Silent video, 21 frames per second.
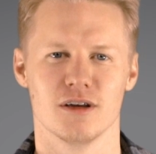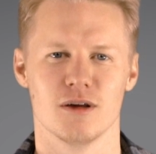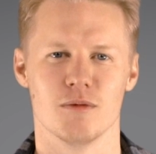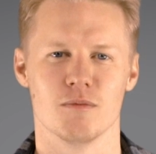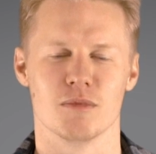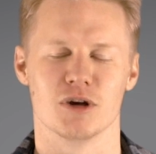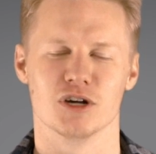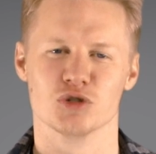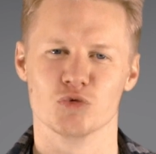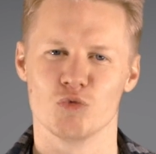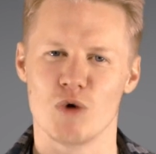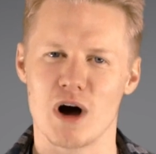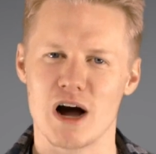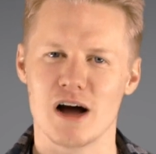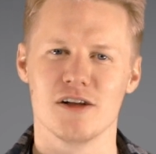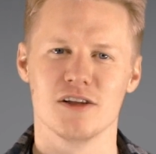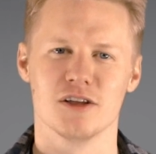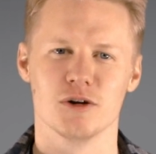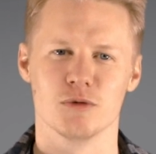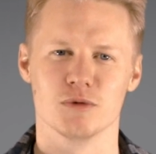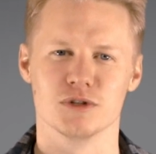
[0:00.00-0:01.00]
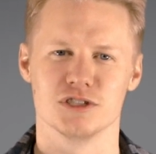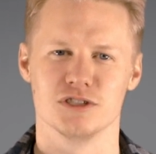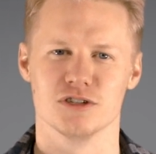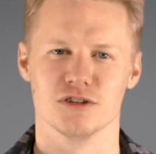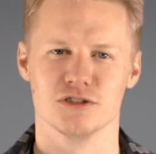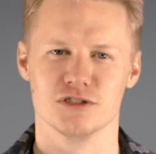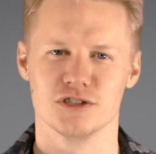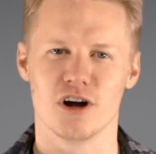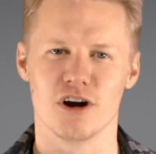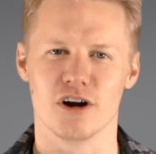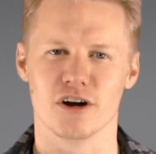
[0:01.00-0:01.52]
Because while it was still
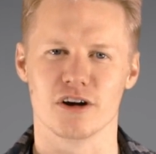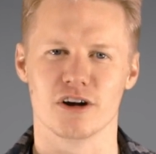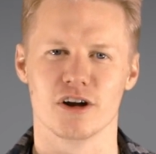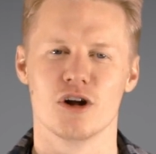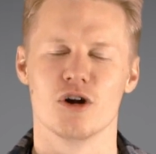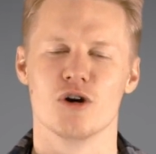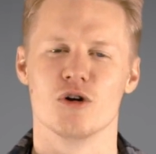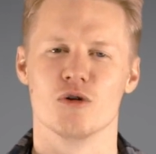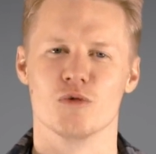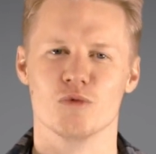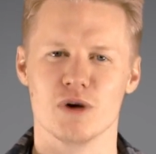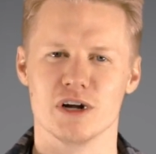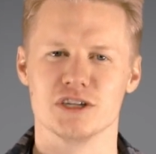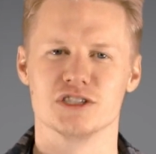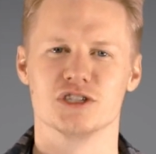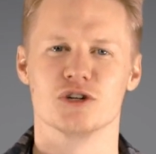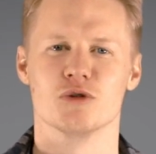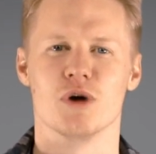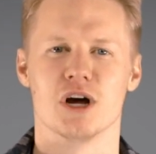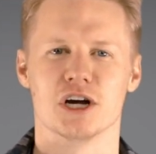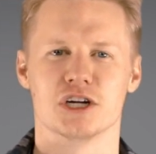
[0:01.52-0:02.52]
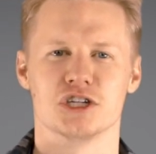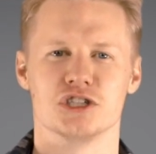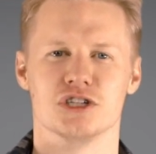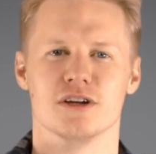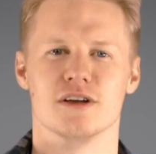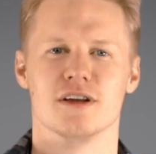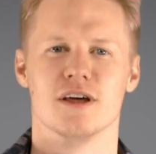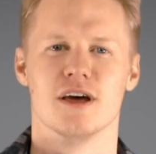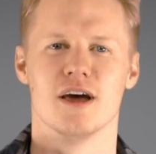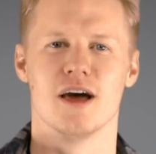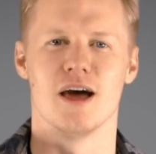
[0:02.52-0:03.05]
dark,
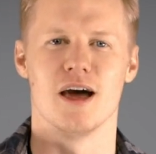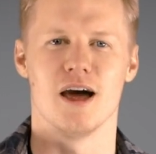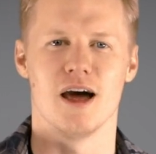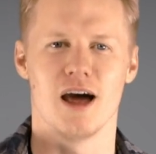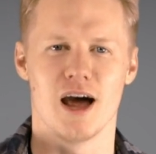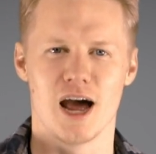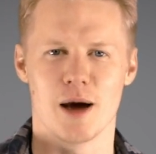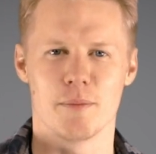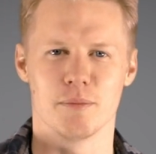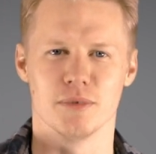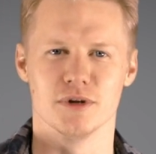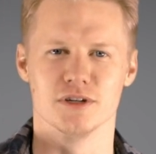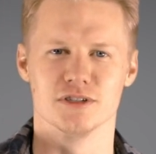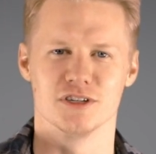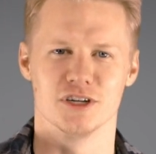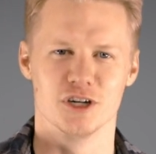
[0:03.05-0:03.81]
resurrection happened.